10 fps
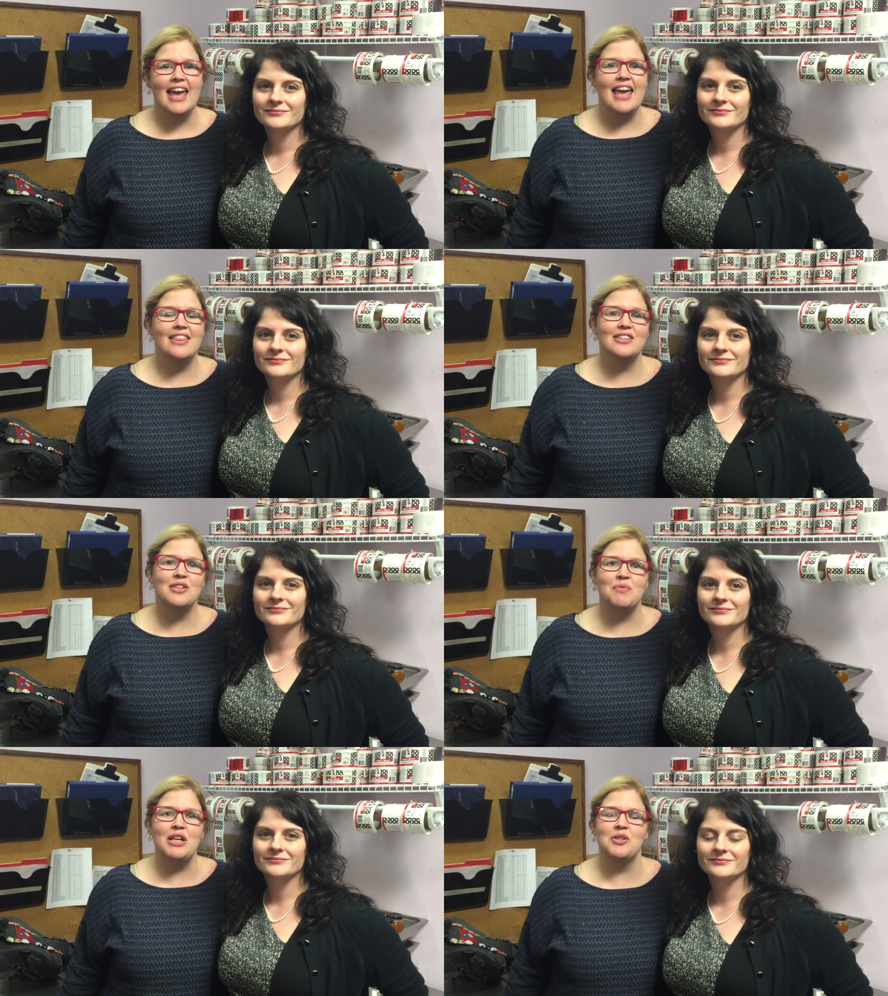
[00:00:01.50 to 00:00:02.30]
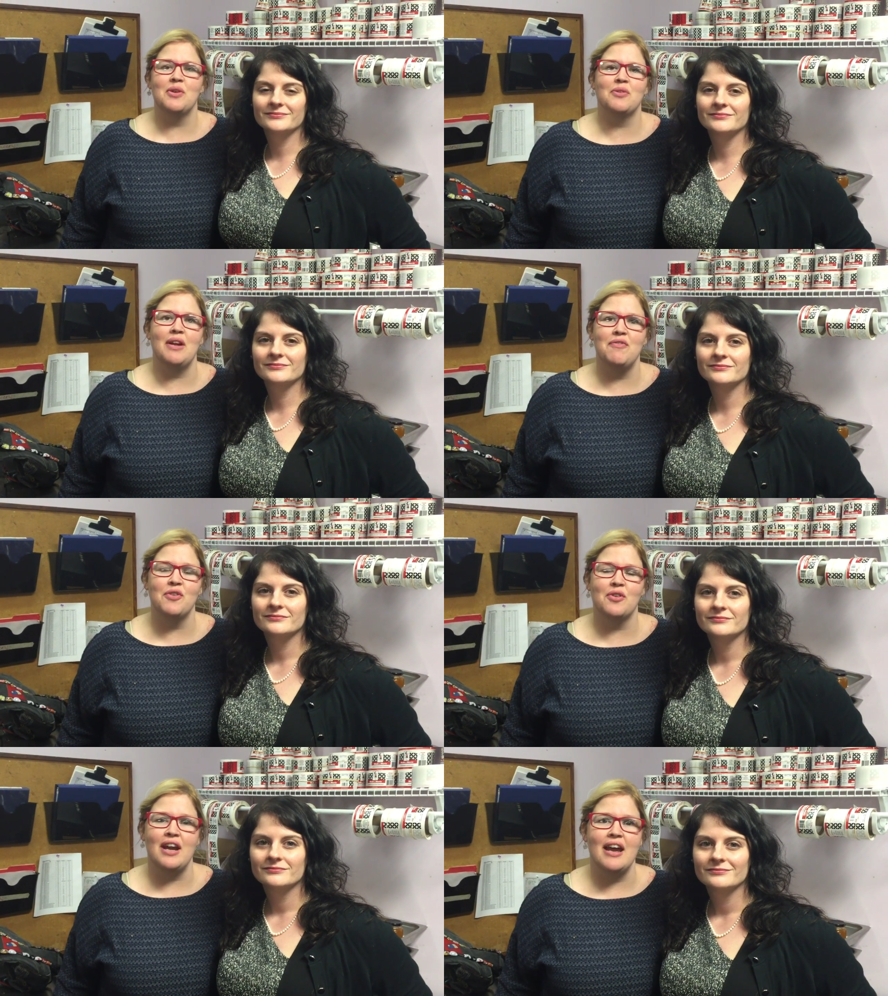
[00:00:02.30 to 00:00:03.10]
Speaker 1: Hey, this is Rachel with Grateful
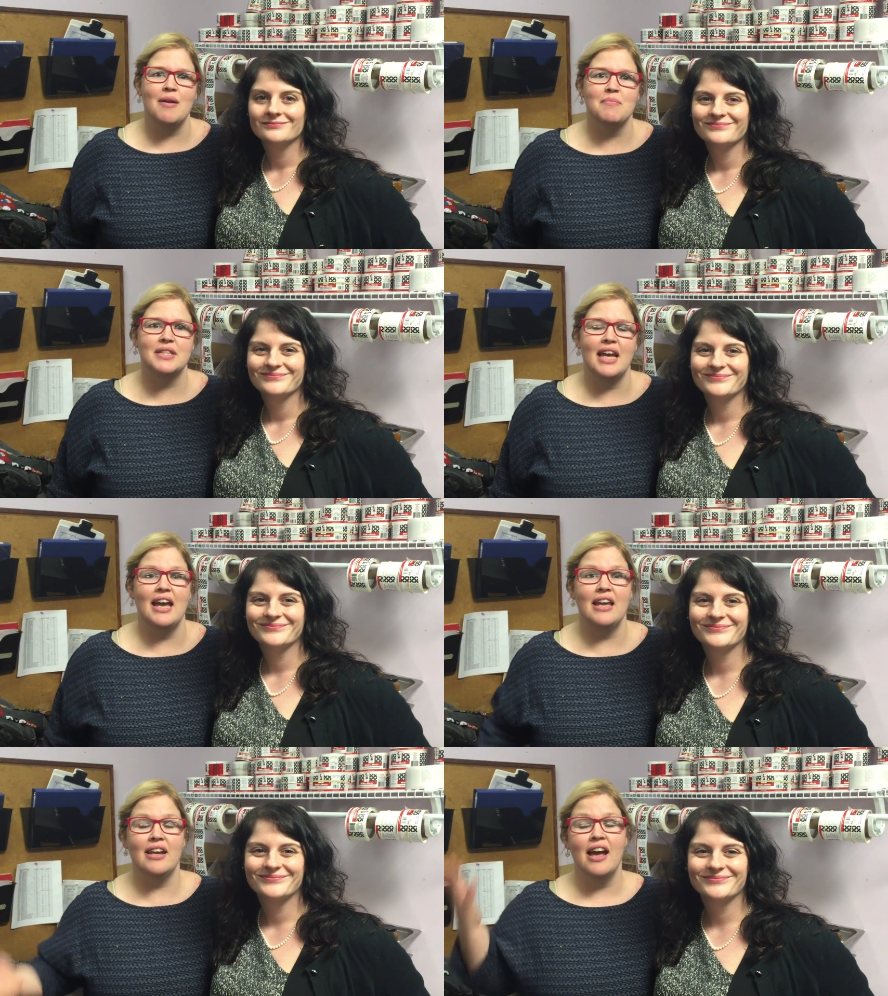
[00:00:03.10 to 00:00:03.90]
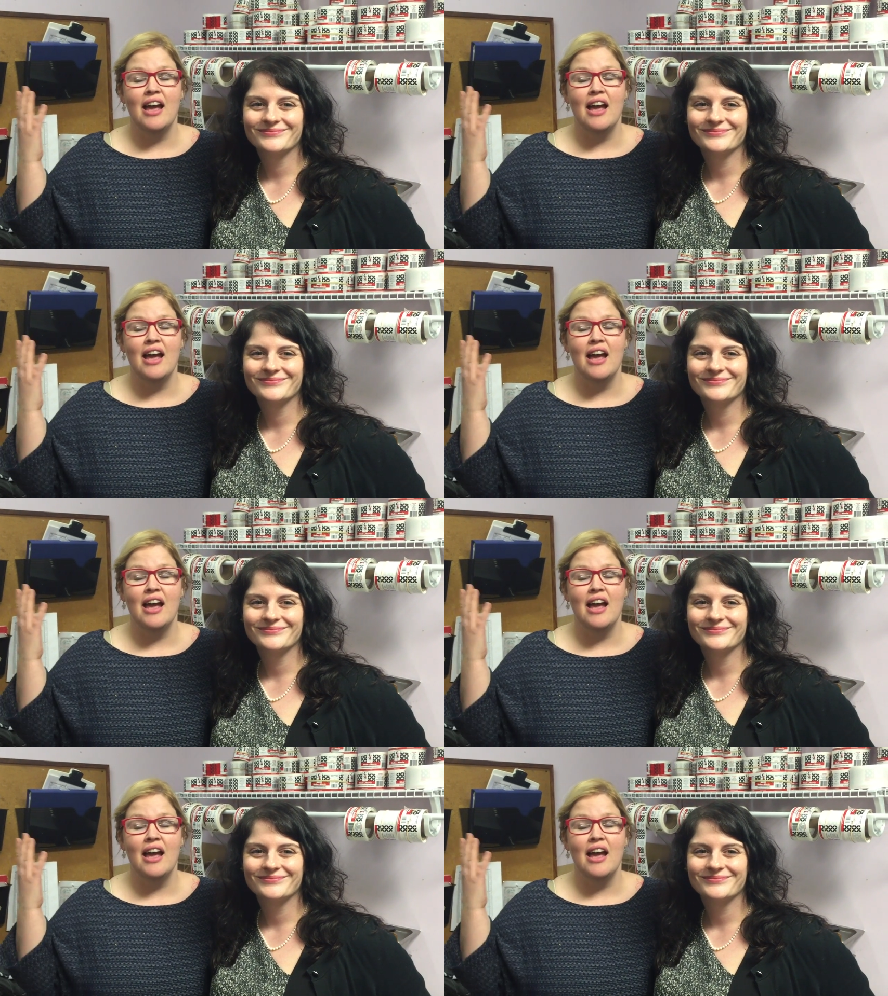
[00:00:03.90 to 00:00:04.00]
Grams, and